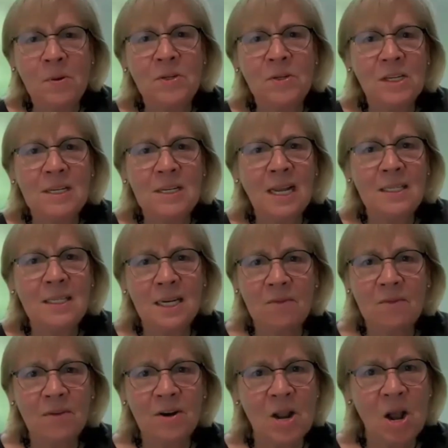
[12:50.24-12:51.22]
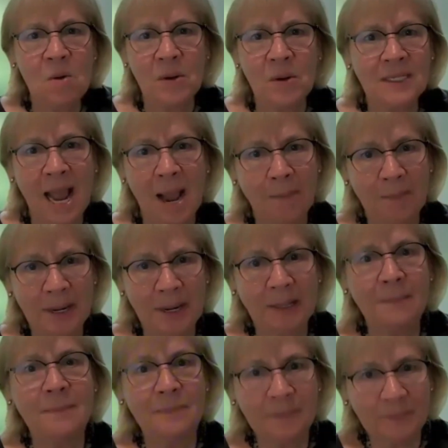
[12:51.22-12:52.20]
the person doesn't even know is
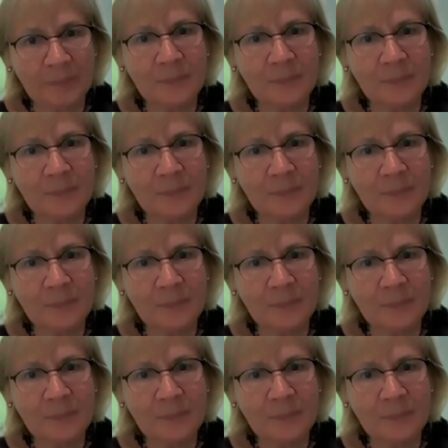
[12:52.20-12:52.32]
happening.